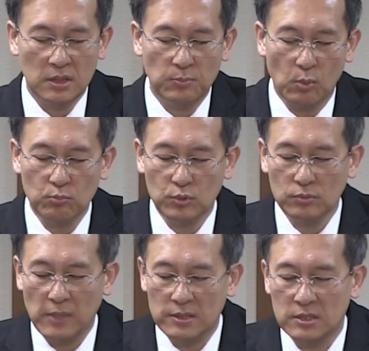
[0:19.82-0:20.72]
The
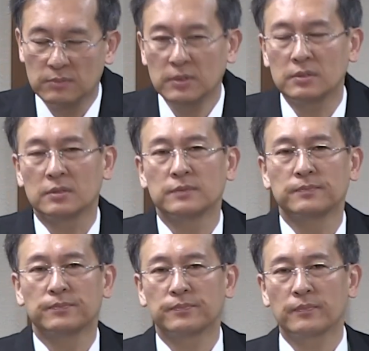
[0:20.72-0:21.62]
scripture reading we just
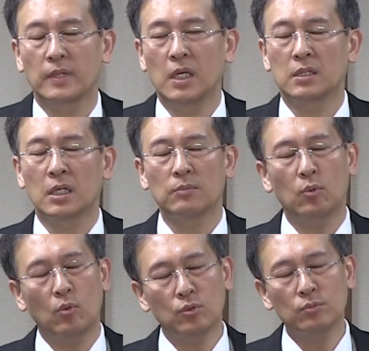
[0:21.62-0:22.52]
read
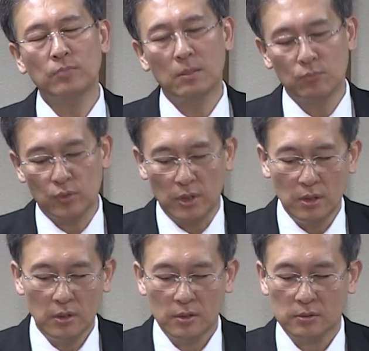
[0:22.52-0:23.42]

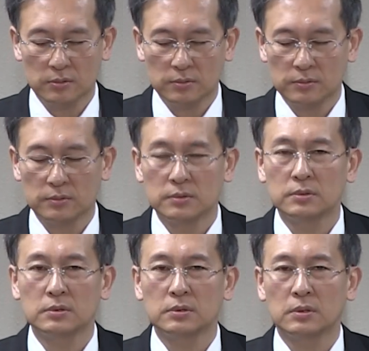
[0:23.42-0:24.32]
explains
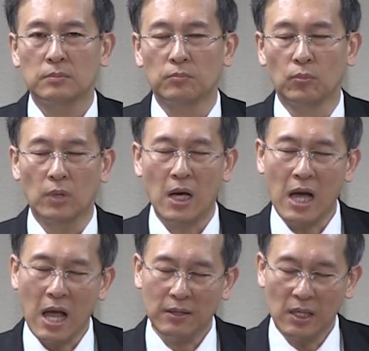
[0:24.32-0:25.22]
the
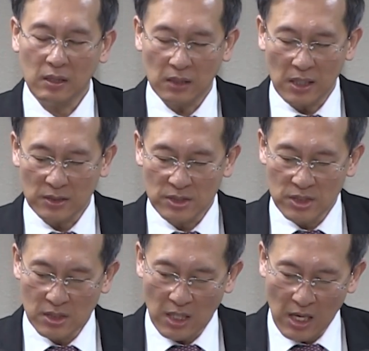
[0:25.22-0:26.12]
rule of
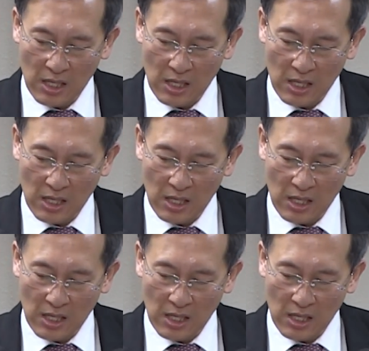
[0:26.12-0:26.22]
faith,